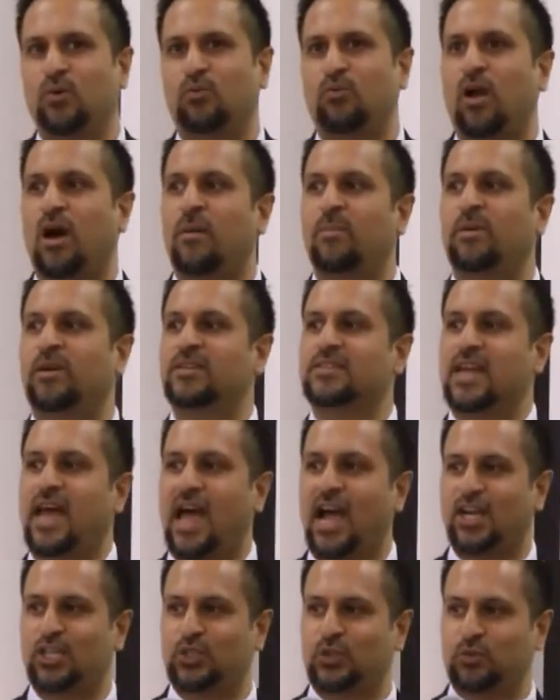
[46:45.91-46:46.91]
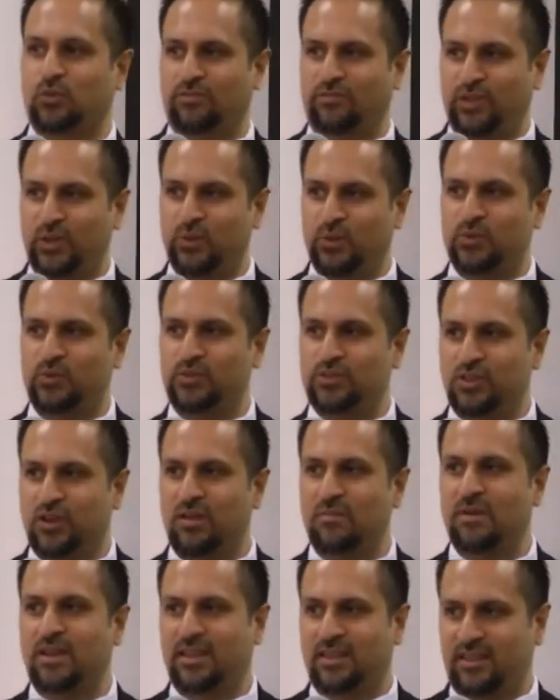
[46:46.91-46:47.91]
Rabia's actual views
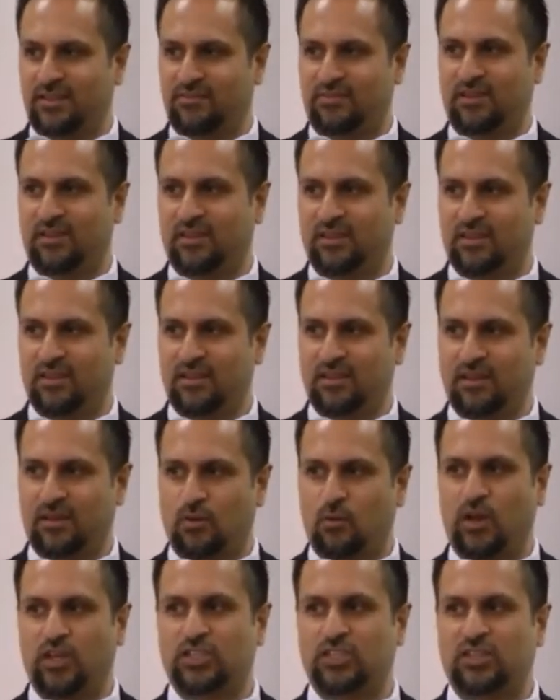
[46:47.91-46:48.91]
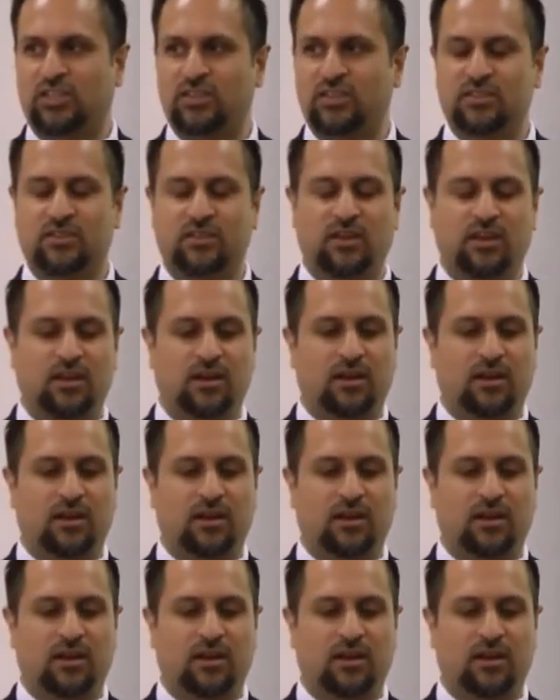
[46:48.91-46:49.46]
on many different questions.